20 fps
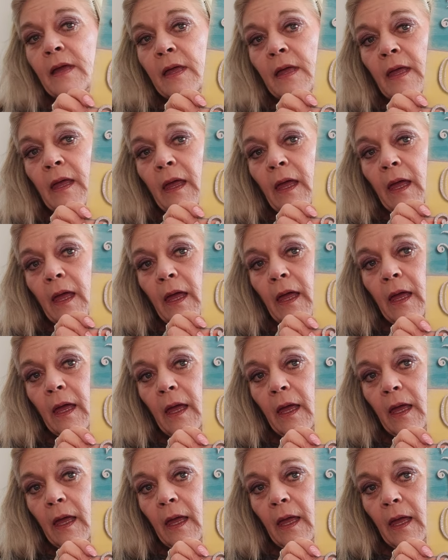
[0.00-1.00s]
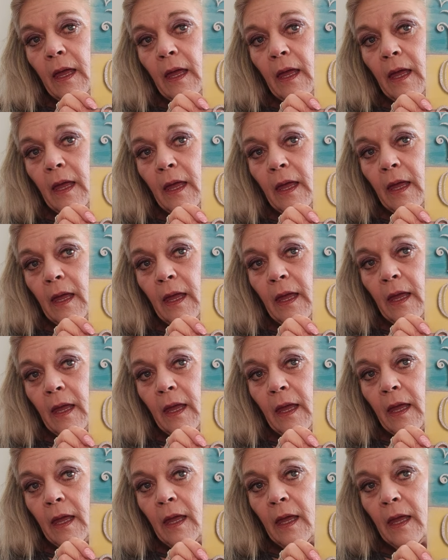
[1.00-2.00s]

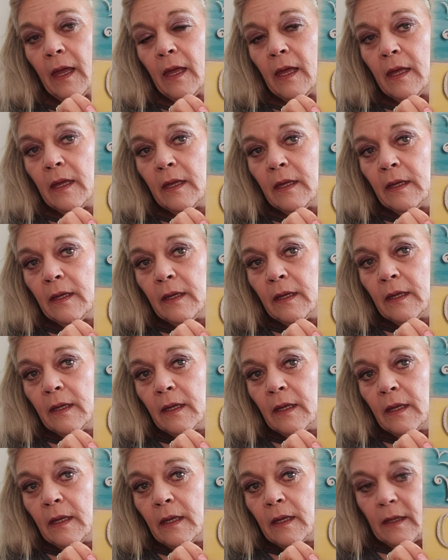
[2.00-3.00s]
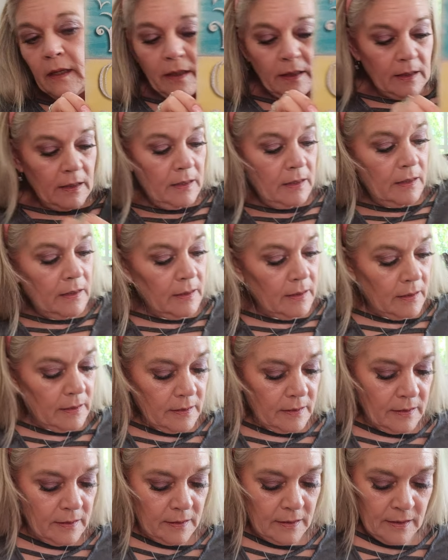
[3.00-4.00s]

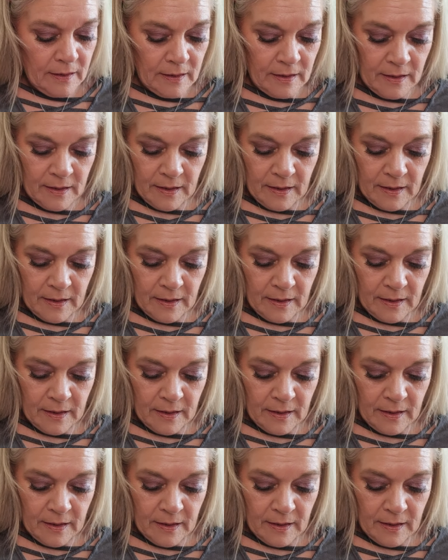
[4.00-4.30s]
Nobody speaks.